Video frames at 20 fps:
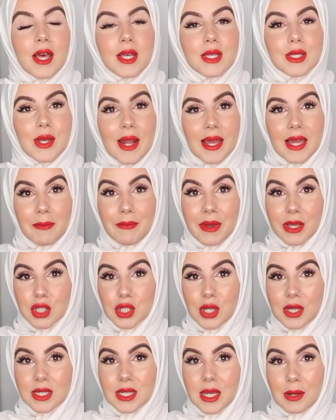So like I
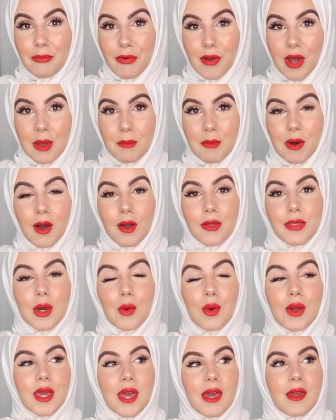mentioned, in Primark, they
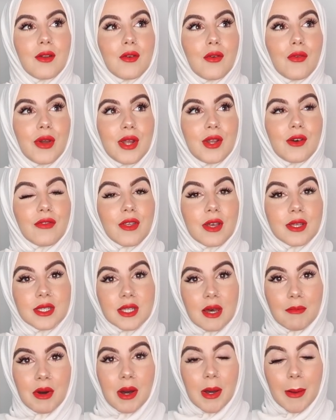were getting rid of their
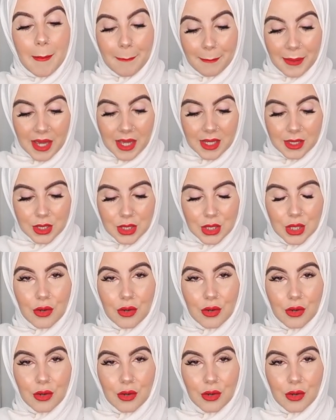summer bits.